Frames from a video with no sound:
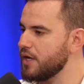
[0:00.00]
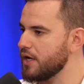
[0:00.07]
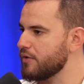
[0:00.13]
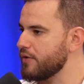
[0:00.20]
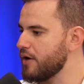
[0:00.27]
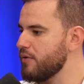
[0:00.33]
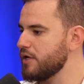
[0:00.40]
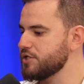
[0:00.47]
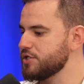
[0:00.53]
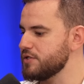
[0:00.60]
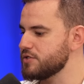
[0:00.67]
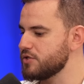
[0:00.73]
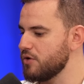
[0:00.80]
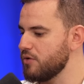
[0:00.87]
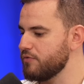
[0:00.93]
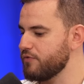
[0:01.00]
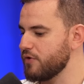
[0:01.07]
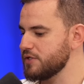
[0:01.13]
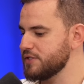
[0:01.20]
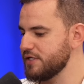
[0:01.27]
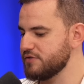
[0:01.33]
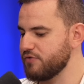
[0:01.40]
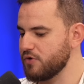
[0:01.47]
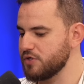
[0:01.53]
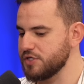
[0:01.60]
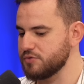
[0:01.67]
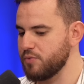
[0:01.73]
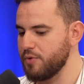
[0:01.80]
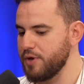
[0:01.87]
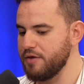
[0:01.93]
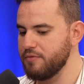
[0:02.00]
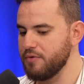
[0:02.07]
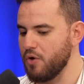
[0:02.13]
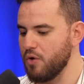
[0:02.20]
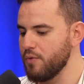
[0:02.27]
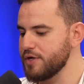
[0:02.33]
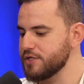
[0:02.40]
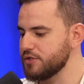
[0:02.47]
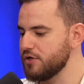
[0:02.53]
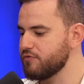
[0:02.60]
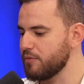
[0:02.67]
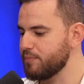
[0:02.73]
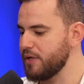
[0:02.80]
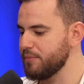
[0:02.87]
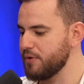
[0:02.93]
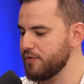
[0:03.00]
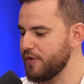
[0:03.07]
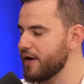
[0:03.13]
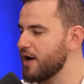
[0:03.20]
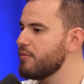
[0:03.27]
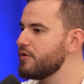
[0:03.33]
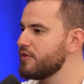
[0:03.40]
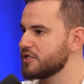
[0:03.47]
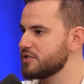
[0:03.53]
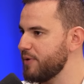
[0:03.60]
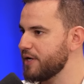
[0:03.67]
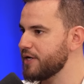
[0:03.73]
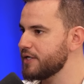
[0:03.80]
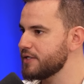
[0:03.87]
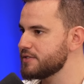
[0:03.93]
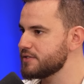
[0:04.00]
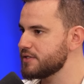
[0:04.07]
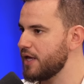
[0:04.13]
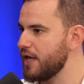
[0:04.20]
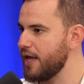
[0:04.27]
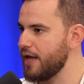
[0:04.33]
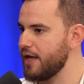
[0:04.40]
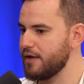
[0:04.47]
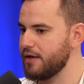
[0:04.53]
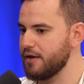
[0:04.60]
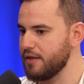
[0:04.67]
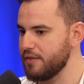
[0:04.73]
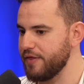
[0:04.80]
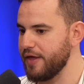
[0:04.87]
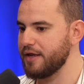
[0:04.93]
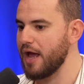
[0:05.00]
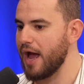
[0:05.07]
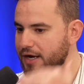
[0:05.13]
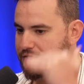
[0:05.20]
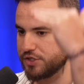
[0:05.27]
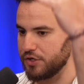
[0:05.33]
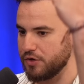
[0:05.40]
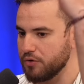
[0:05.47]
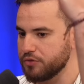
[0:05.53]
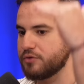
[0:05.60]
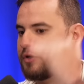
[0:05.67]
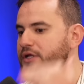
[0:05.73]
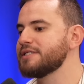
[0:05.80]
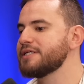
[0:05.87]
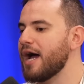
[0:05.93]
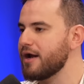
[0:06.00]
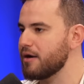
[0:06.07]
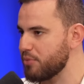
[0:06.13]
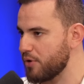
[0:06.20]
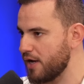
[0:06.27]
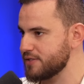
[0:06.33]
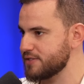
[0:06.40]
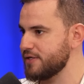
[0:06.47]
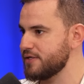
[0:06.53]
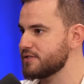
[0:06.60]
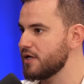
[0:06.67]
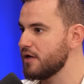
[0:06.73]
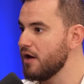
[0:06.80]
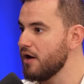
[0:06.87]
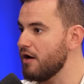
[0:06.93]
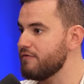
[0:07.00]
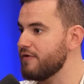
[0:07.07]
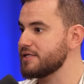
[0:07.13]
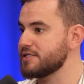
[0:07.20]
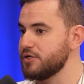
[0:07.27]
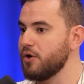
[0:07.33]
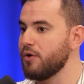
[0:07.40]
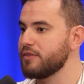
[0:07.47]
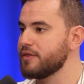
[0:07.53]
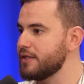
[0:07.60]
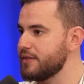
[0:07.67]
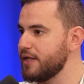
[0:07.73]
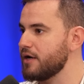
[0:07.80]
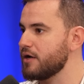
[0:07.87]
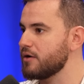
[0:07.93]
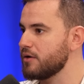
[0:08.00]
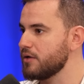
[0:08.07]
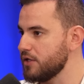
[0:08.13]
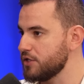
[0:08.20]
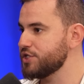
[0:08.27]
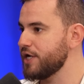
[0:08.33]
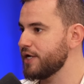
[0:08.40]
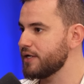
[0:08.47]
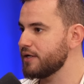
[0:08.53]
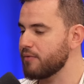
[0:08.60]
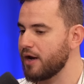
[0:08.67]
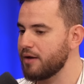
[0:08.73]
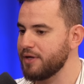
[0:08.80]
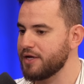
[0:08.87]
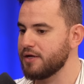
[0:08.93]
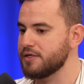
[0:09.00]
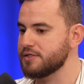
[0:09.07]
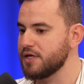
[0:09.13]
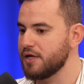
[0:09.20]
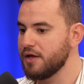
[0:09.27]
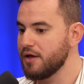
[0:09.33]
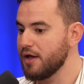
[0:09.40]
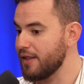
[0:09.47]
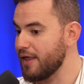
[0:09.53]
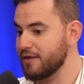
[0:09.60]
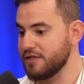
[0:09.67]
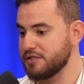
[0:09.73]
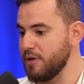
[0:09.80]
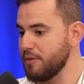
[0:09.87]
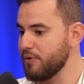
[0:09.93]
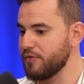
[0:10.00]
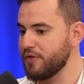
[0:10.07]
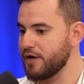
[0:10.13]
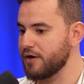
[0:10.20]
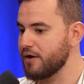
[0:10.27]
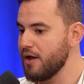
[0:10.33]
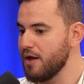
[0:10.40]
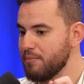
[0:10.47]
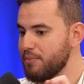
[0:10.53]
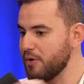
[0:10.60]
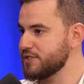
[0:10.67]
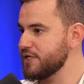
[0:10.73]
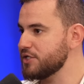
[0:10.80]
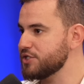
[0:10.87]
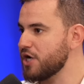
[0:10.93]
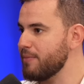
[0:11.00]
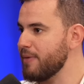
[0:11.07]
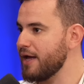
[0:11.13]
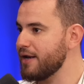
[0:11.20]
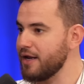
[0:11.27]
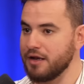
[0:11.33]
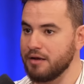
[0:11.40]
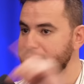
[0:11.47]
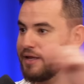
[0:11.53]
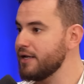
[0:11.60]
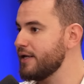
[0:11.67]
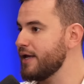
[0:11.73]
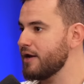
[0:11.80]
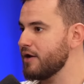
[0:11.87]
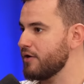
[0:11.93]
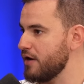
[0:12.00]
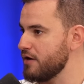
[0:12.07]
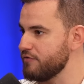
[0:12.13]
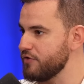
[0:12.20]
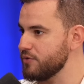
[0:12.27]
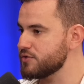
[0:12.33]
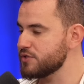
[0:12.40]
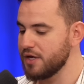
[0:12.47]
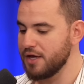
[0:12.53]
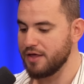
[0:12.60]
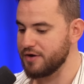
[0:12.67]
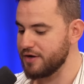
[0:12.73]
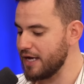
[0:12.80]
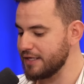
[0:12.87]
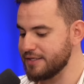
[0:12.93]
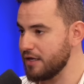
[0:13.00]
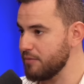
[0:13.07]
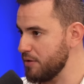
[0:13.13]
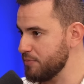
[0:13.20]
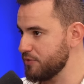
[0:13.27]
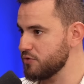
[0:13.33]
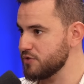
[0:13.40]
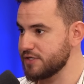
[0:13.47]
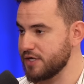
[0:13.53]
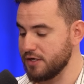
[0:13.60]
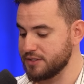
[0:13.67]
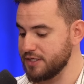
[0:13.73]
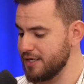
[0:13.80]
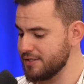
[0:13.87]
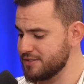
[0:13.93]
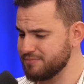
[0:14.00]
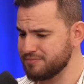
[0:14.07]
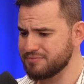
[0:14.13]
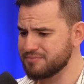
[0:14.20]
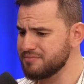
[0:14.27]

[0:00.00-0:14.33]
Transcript: Yeah, great question. So first things first is we always look for people that come with experience and they actually go through an entire process of us knowing that they're legit, right? Because a lot of these people, they're posting a job ad and immediately getting on interviews. They're not taking people through a skill test.